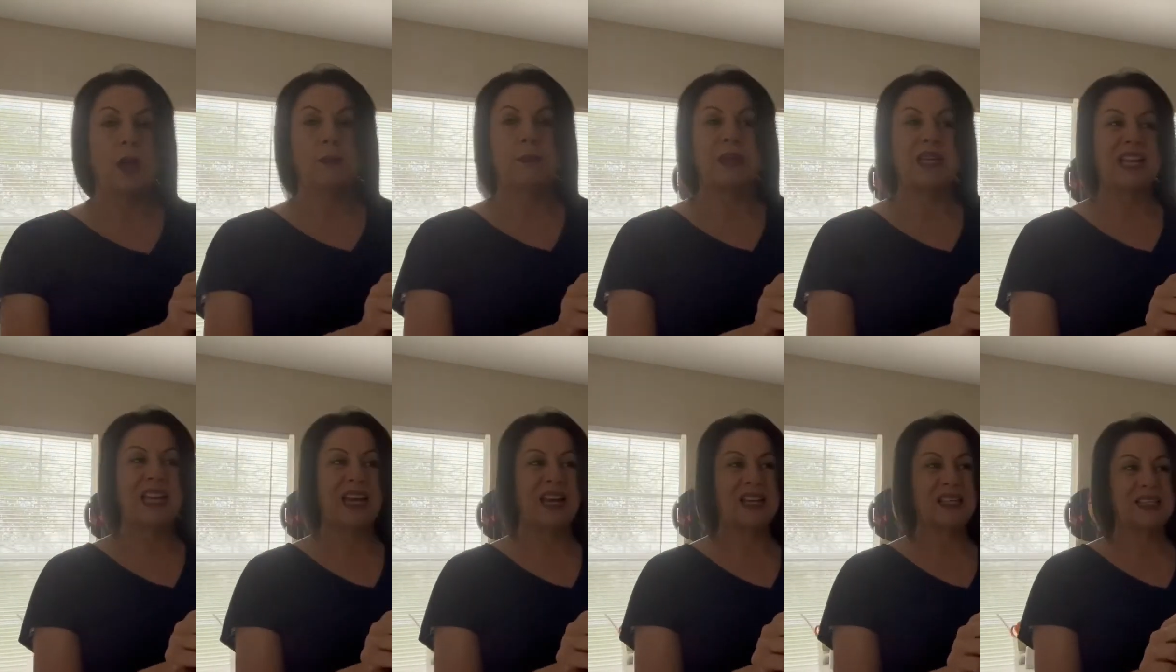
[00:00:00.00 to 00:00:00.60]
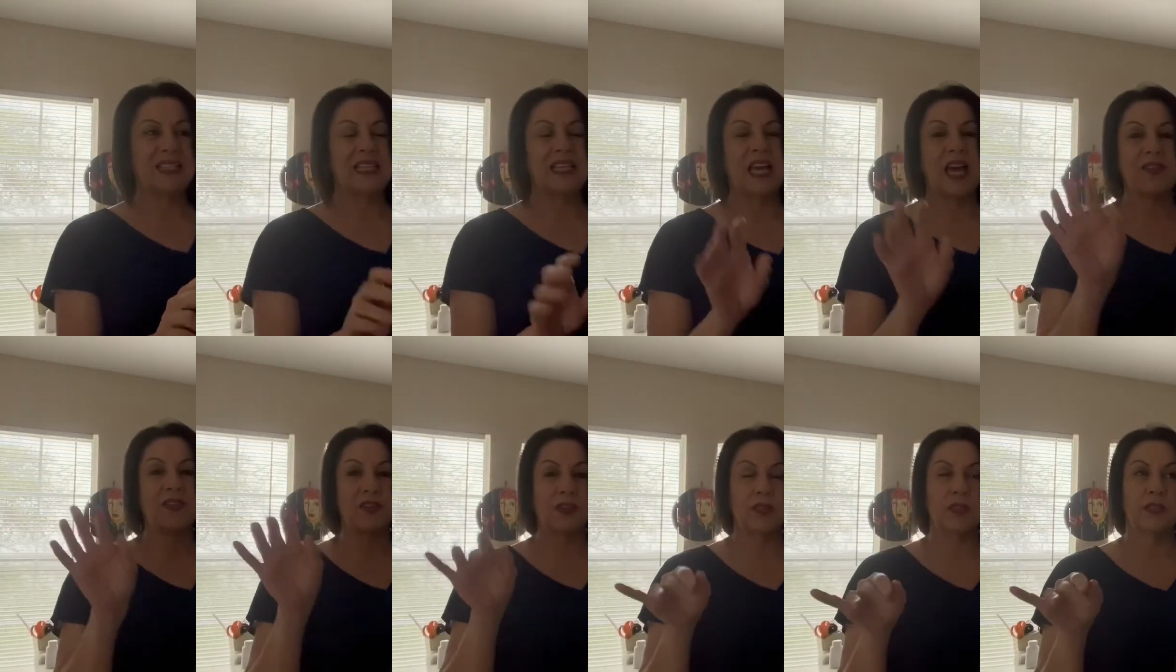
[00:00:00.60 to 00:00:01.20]
because
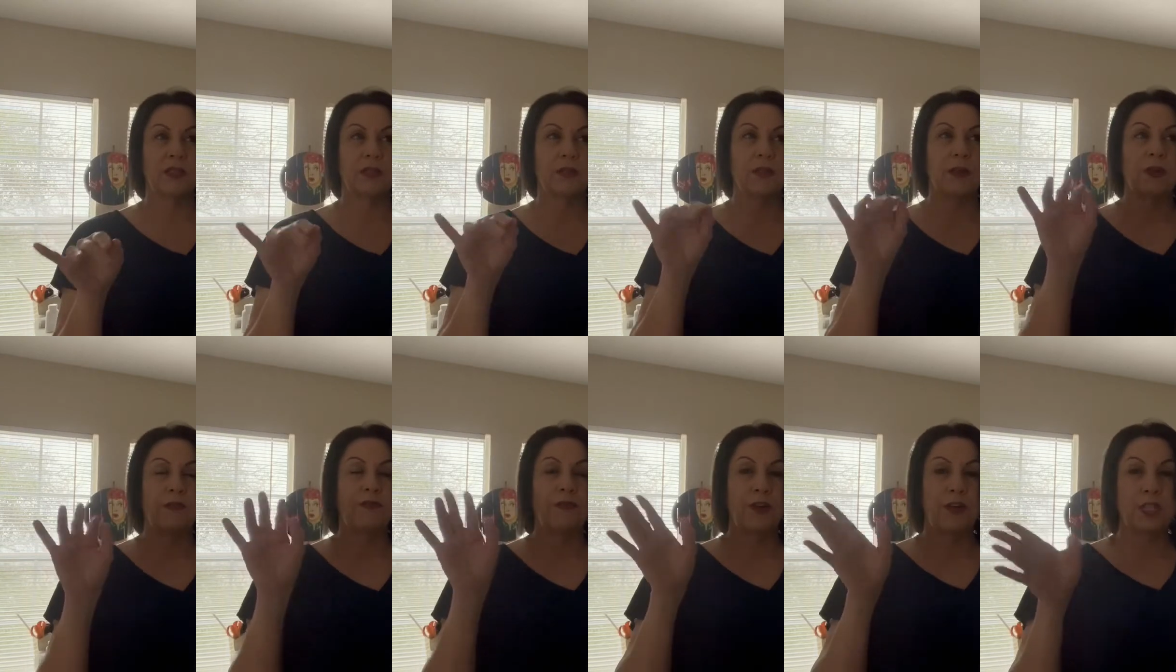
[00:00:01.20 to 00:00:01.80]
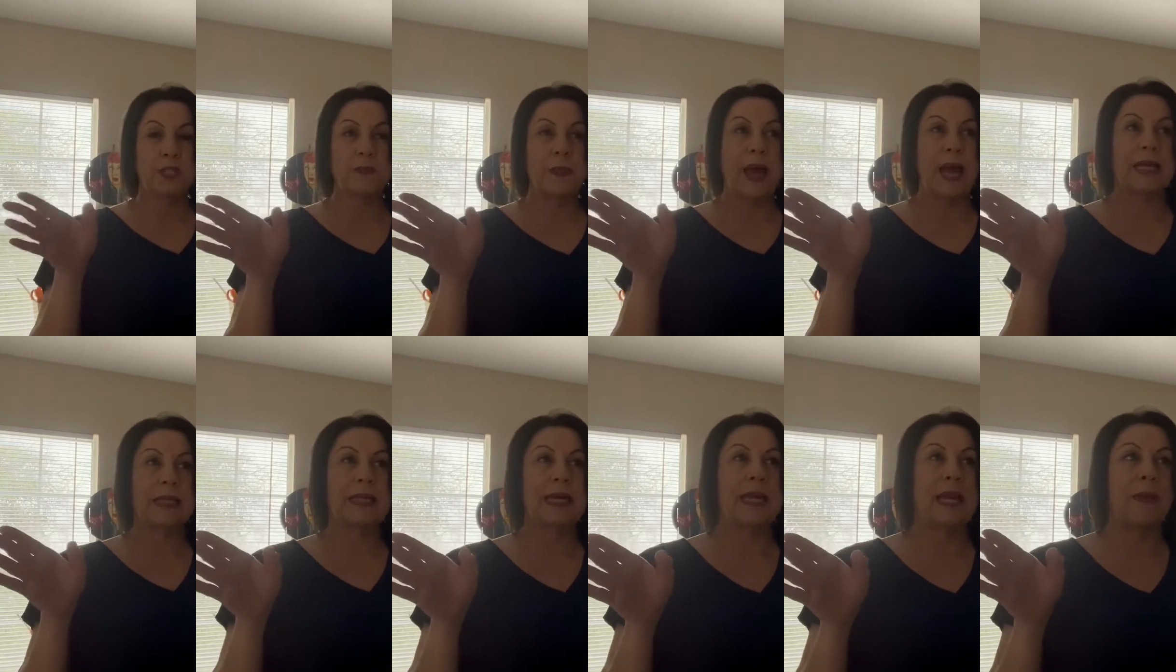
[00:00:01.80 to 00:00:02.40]
the first
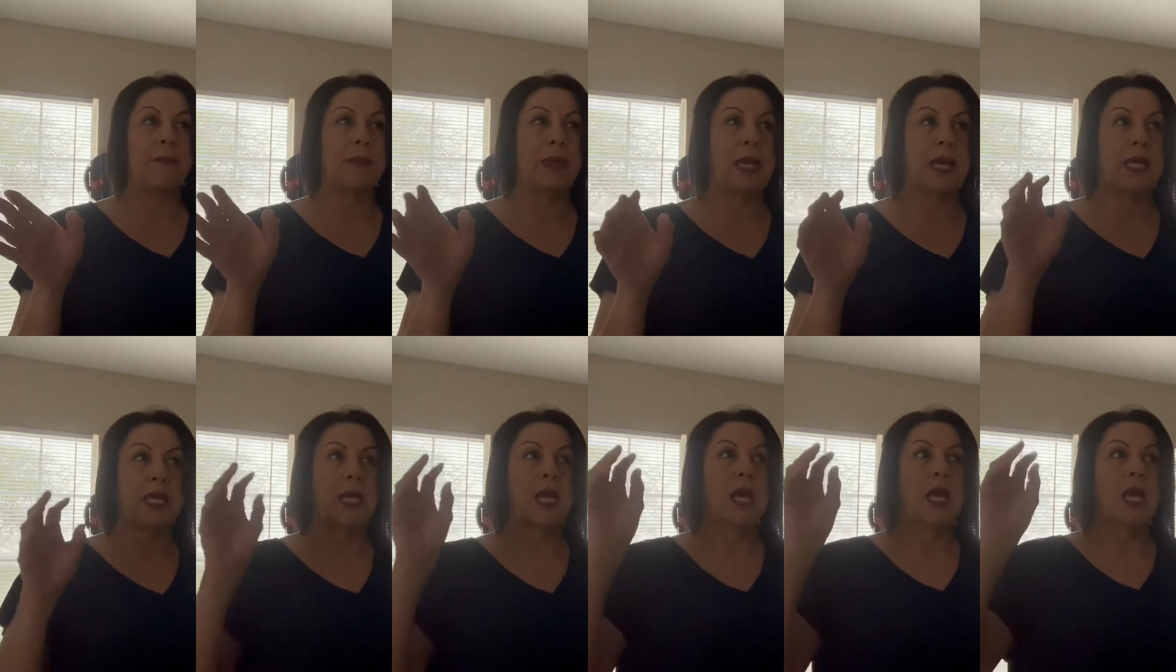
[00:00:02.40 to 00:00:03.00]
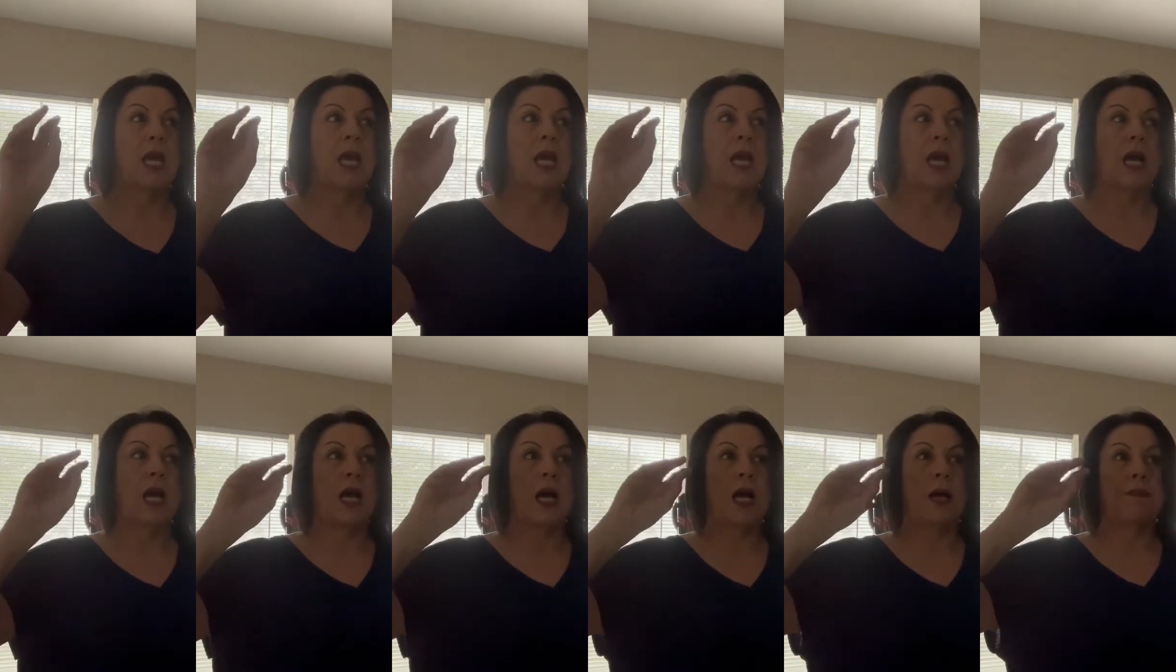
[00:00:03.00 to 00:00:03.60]
bag that I made,
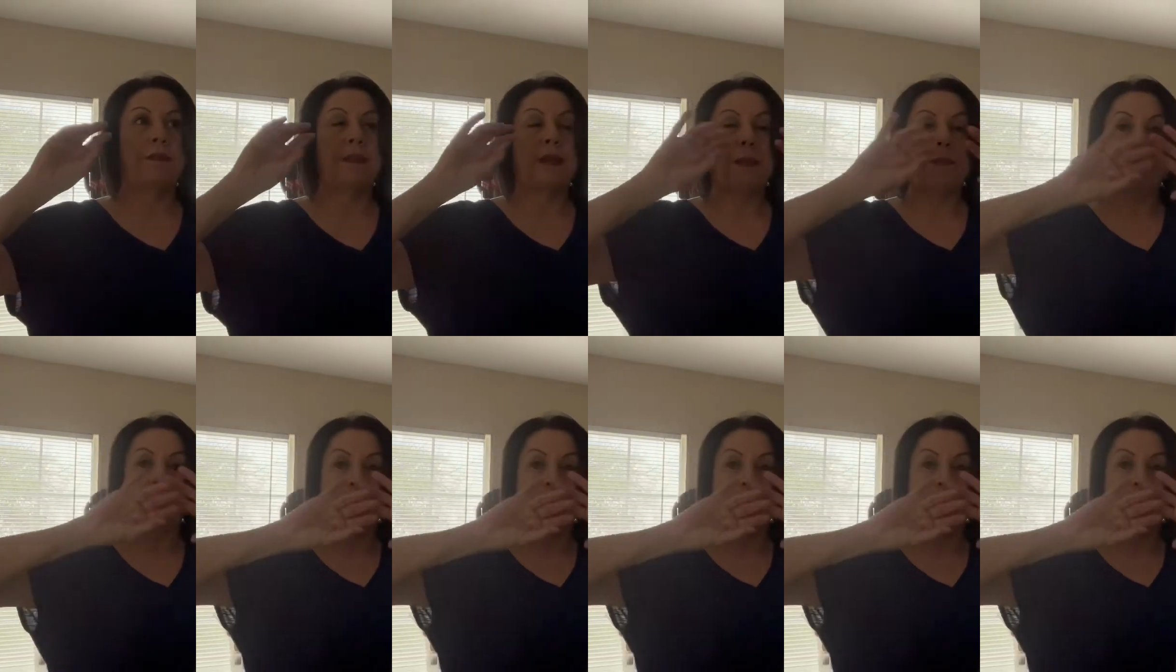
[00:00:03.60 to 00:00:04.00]
the